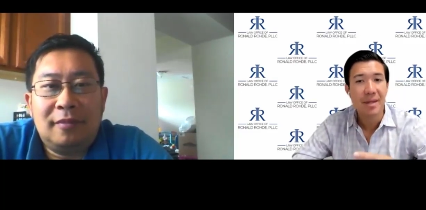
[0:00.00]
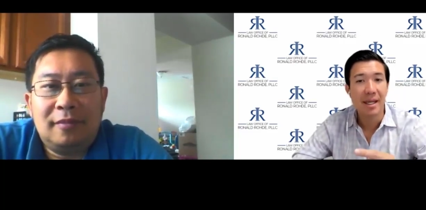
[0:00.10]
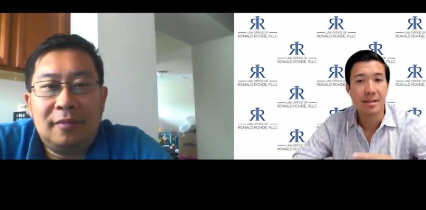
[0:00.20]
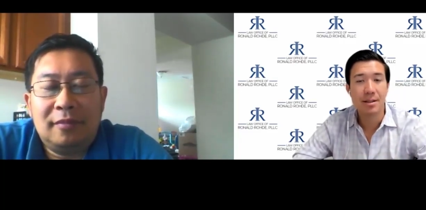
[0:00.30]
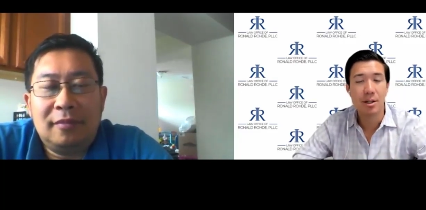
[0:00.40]

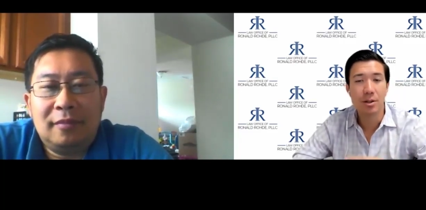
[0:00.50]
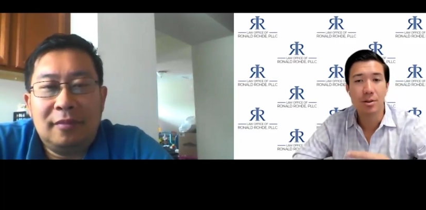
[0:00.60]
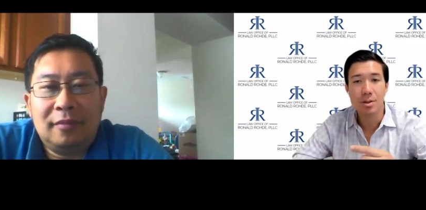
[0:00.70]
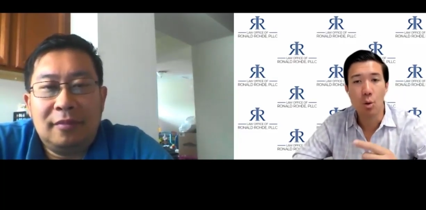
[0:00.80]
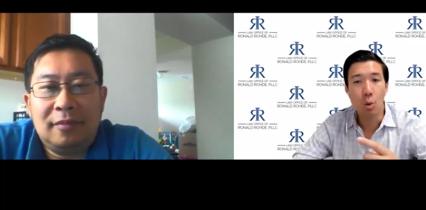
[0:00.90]
Speaker 1: It's
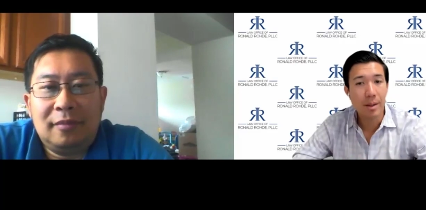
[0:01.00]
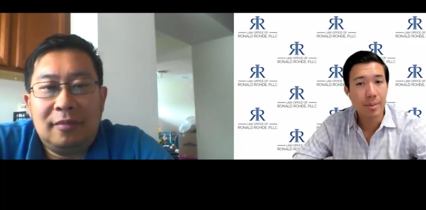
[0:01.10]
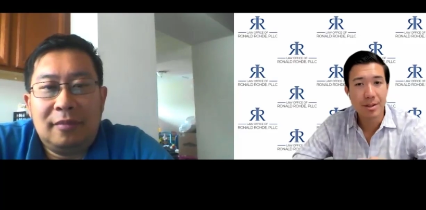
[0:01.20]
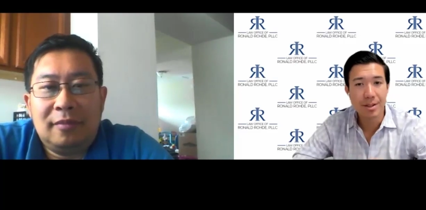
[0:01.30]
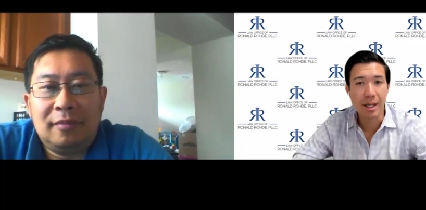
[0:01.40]
those
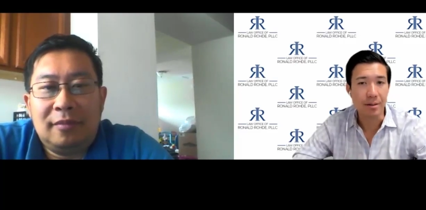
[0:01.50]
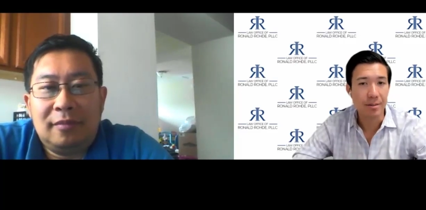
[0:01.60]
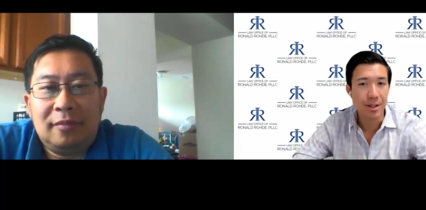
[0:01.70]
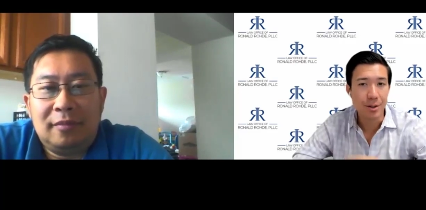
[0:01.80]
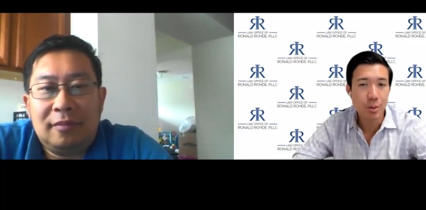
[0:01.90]

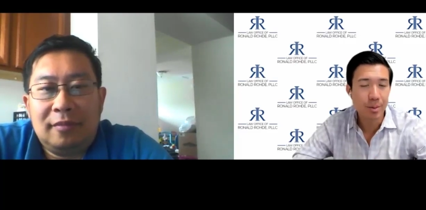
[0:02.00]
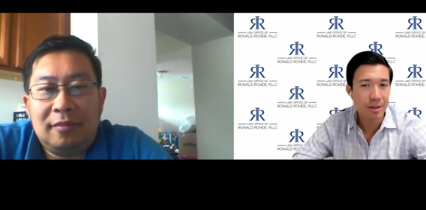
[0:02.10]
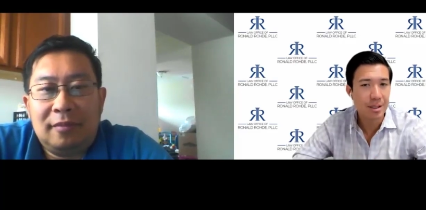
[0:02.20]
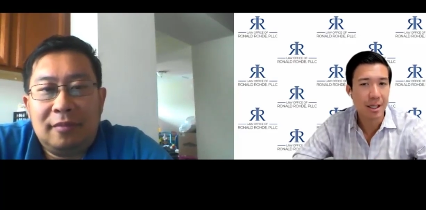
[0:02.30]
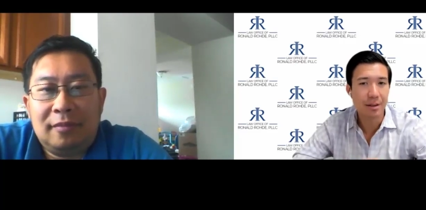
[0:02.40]
1%, the
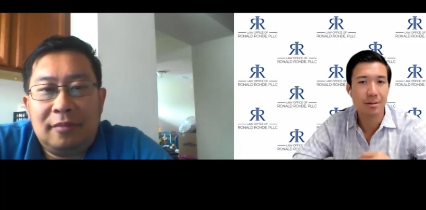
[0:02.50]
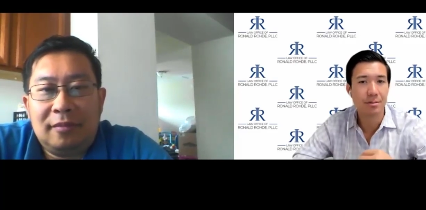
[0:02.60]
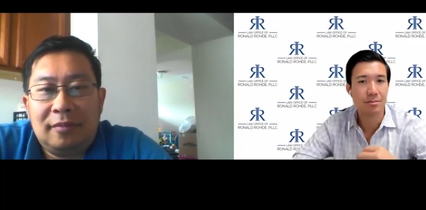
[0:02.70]
2%